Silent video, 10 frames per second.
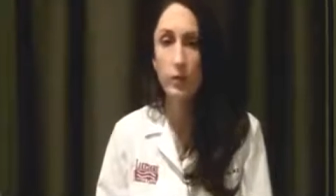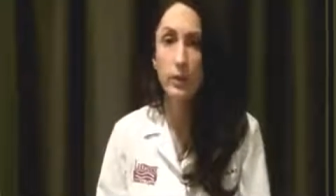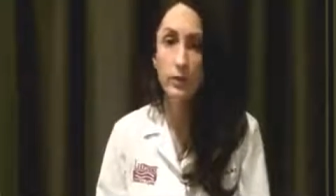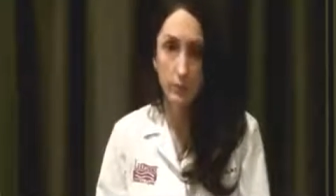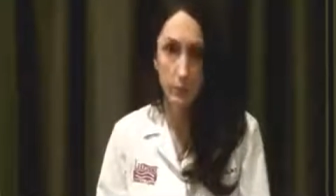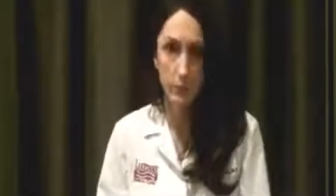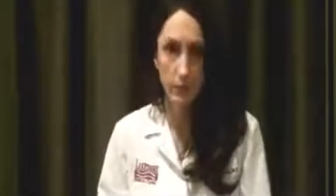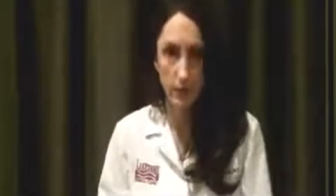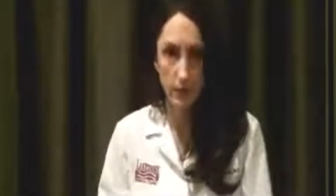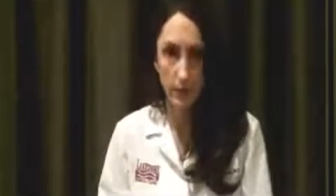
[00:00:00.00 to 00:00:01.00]
It's good about
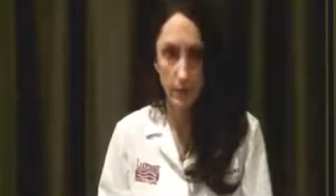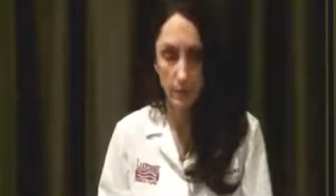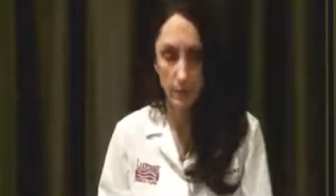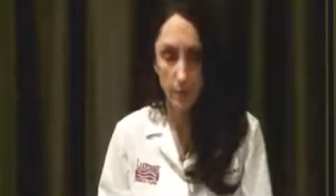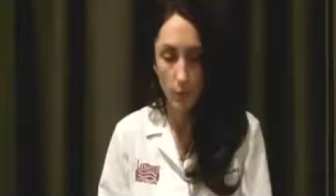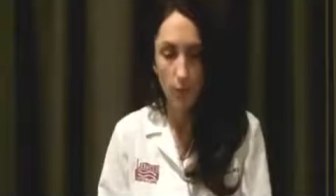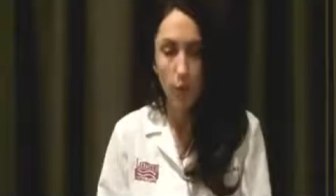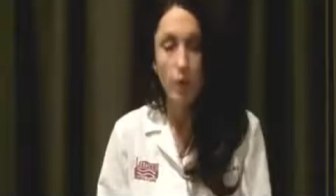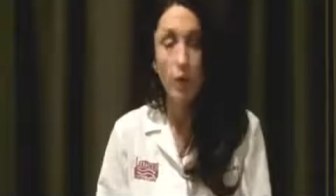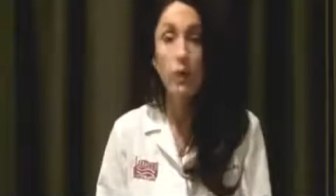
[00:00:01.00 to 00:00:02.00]
50% of the time.
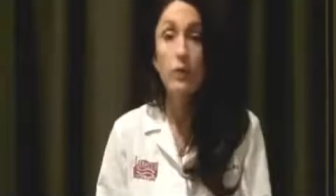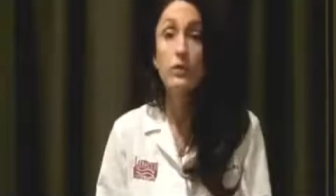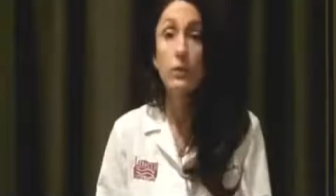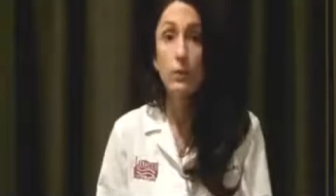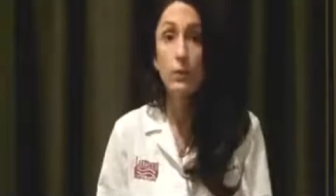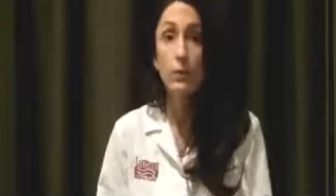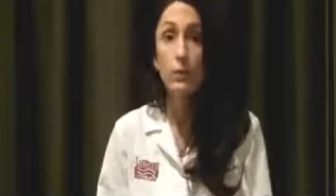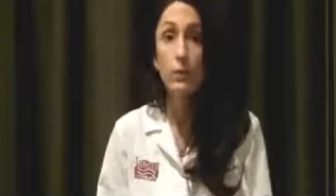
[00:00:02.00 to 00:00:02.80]
So